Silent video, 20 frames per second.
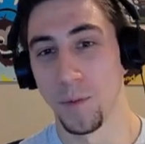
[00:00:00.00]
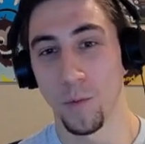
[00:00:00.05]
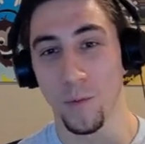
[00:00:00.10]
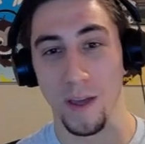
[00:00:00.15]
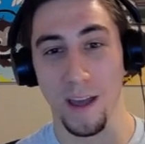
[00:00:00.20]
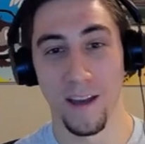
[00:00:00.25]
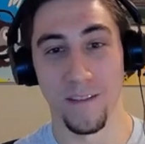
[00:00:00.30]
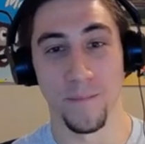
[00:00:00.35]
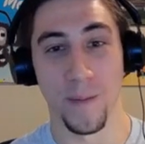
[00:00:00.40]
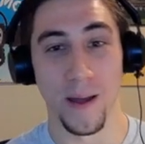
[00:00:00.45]

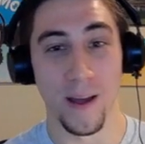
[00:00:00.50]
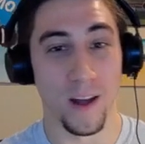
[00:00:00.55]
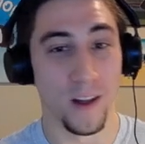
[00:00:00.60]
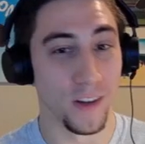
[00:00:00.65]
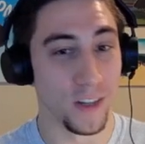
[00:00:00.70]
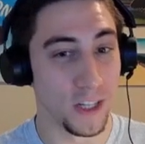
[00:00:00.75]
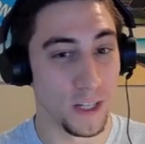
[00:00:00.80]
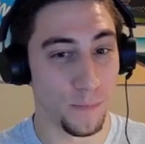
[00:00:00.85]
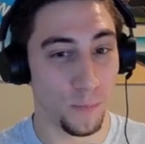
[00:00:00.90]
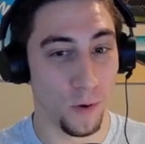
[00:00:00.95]
We have
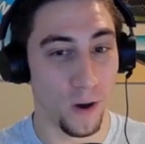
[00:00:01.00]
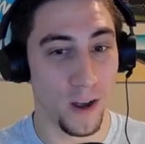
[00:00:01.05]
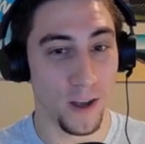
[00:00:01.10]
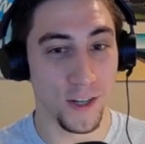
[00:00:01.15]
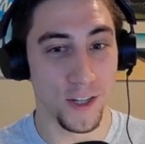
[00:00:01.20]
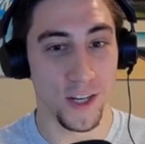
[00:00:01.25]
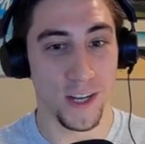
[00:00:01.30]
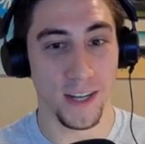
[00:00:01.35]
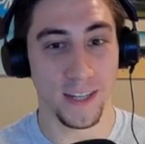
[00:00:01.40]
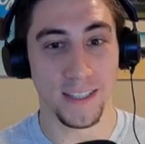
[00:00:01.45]
Biology
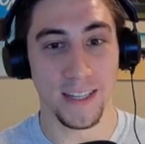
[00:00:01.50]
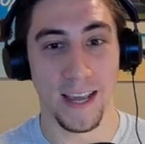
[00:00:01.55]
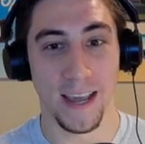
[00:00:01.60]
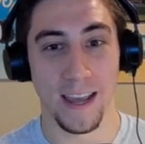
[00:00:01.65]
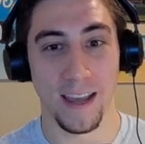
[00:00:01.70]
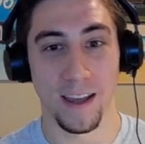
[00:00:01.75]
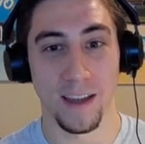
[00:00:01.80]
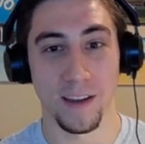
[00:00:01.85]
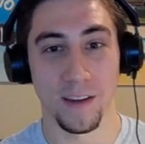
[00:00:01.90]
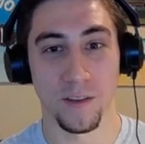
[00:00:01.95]
Project
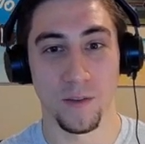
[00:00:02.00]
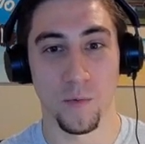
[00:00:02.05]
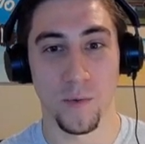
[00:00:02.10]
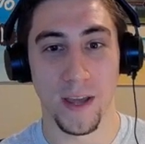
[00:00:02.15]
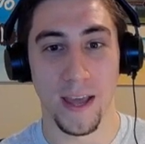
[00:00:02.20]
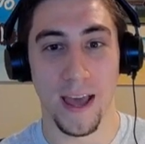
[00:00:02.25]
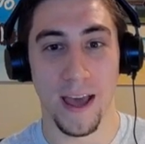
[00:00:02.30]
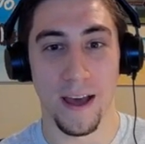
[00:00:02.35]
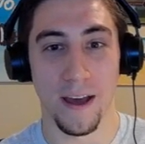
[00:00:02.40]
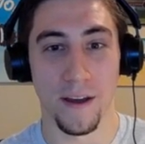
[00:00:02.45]
and
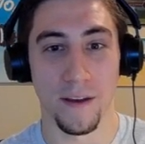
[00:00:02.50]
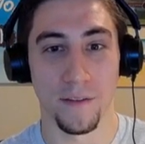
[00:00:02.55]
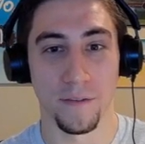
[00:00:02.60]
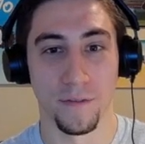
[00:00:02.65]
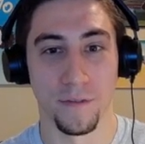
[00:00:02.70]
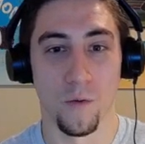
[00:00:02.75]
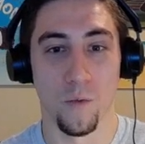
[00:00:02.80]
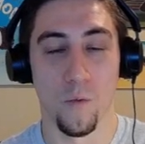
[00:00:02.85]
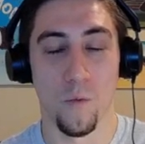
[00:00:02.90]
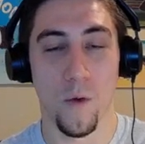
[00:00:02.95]
we
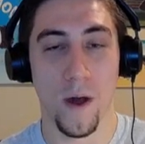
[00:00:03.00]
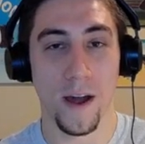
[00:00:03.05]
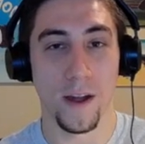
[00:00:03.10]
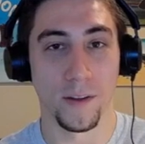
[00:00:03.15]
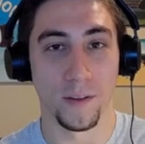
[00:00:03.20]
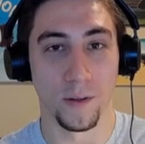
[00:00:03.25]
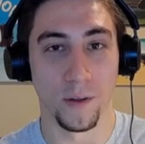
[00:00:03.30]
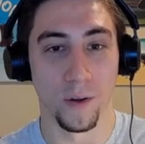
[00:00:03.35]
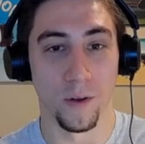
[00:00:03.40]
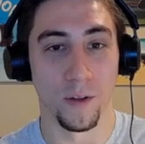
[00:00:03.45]
have
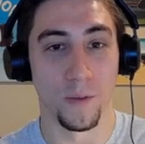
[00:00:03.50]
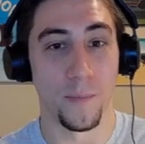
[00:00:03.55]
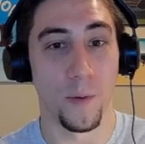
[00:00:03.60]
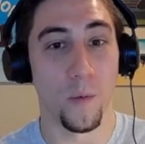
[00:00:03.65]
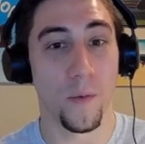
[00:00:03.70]
Wild Growth,